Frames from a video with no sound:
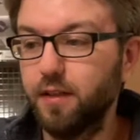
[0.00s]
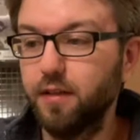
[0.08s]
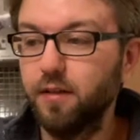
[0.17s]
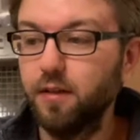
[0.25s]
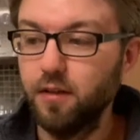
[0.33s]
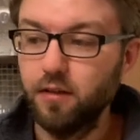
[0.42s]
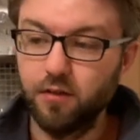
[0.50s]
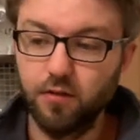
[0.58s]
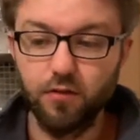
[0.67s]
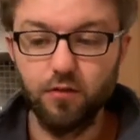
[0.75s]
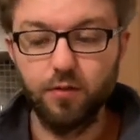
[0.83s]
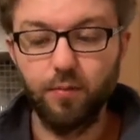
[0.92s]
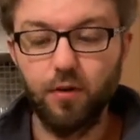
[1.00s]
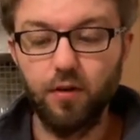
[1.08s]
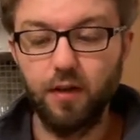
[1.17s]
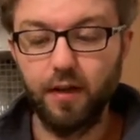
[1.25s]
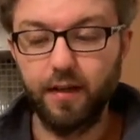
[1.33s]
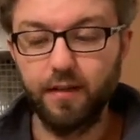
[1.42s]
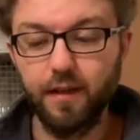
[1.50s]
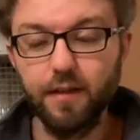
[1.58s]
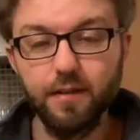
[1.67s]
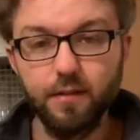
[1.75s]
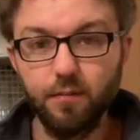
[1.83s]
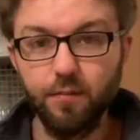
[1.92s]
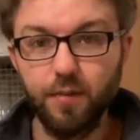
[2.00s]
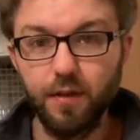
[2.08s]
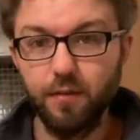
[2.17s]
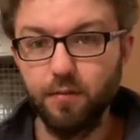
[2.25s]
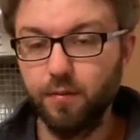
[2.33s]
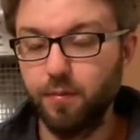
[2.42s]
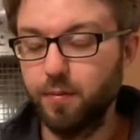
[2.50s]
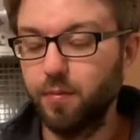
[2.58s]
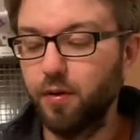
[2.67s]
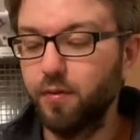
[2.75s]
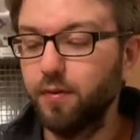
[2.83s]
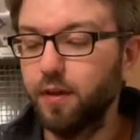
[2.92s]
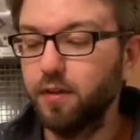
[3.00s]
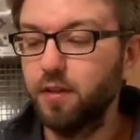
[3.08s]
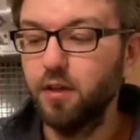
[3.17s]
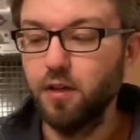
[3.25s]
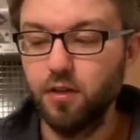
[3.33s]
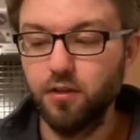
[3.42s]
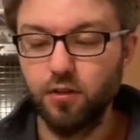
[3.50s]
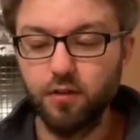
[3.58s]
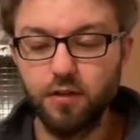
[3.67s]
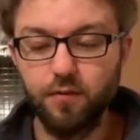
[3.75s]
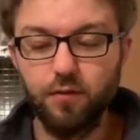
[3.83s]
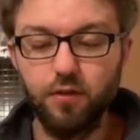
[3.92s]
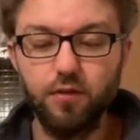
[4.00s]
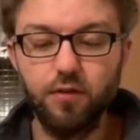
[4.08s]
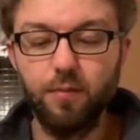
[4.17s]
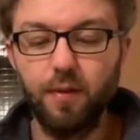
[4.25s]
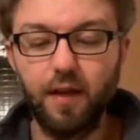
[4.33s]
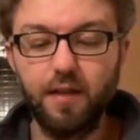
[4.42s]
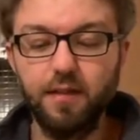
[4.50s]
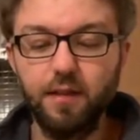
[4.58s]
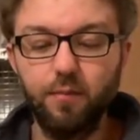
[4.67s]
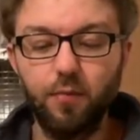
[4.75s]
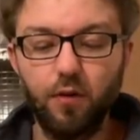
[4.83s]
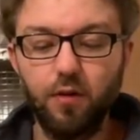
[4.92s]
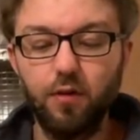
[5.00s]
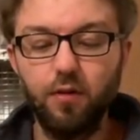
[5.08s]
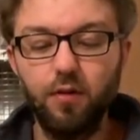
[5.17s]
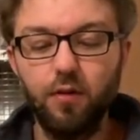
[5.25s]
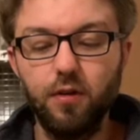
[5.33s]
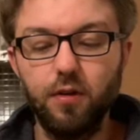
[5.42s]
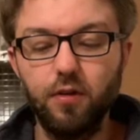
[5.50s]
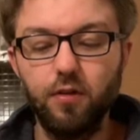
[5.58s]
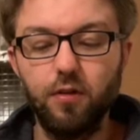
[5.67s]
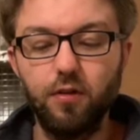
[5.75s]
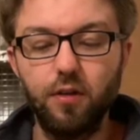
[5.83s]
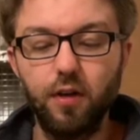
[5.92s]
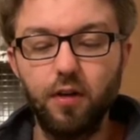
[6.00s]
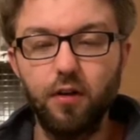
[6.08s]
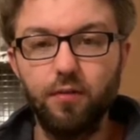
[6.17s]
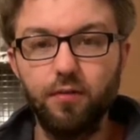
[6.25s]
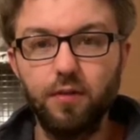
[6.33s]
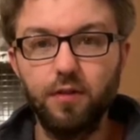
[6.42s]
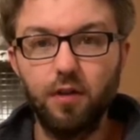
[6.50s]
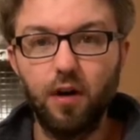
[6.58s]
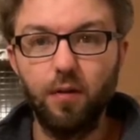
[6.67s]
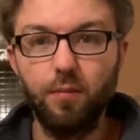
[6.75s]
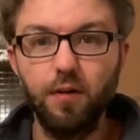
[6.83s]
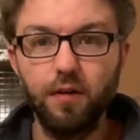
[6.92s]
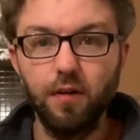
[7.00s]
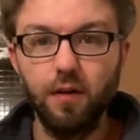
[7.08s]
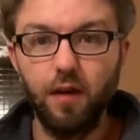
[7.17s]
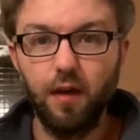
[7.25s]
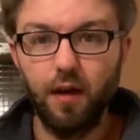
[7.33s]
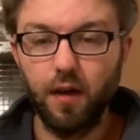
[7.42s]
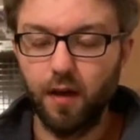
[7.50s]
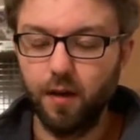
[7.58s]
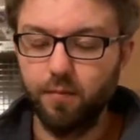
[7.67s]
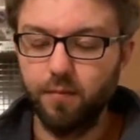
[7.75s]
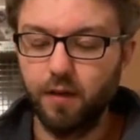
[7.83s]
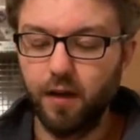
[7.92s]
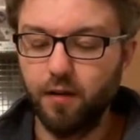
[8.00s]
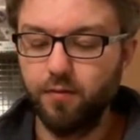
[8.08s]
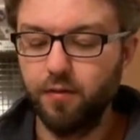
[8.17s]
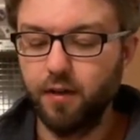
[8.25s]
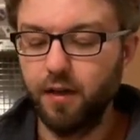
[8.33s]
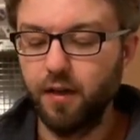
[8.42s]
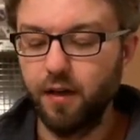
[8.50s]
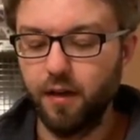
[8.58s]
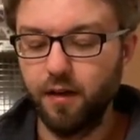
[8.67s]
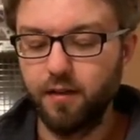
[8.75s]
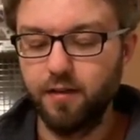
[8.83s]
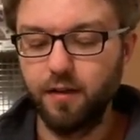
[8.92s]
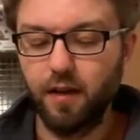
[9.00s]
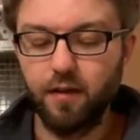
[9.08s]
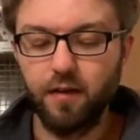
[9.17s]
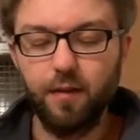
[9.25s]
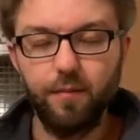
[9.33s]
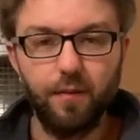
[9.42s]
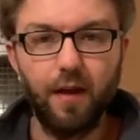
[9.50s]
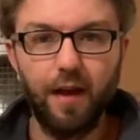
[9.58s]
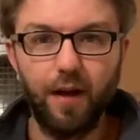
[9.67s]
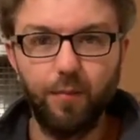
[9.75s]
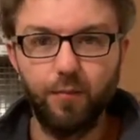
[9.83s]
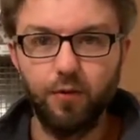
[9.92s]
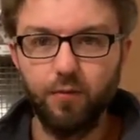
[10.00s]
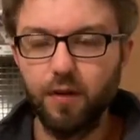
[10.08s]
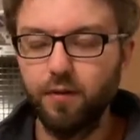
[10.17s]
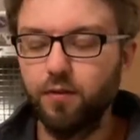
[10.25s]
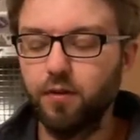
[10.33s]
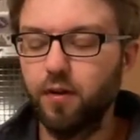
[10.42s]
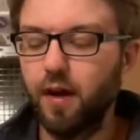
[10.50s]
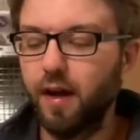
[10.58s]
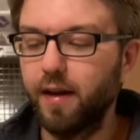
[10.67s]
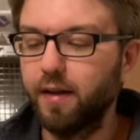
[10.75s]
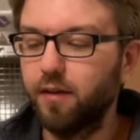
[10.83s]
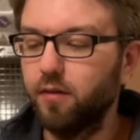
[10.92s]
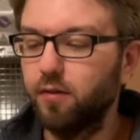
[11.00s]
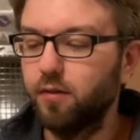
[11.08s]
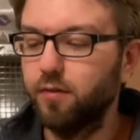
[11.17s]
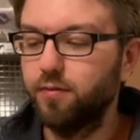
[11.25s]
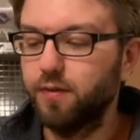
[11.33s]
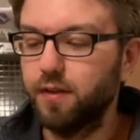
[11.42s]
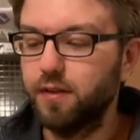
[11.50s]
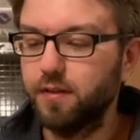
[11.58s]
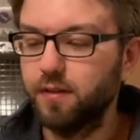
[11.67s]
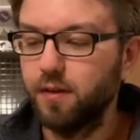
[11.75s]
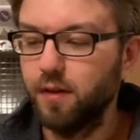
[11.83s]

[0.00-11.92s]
you could use a bottle like this, would be perfect. Just if you use a plastic bottle, you can cut off the top carefully, and that'll help you whenever you're adding all of this